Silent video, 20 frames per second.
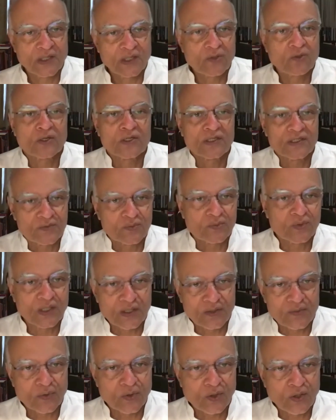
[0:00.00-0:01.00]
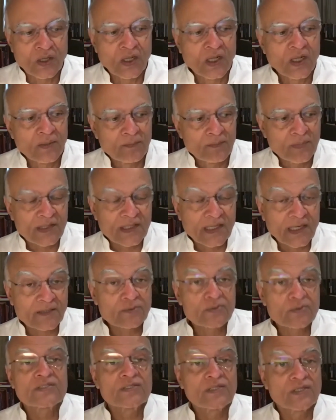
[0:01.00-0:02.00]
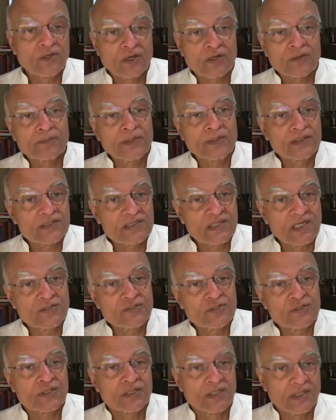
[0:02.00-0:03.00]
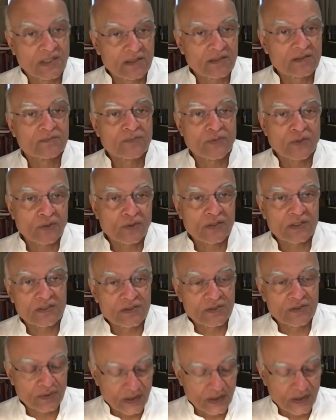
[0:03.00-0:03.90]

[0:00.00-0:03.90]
call it a world war, but that was the European century, and it brought it to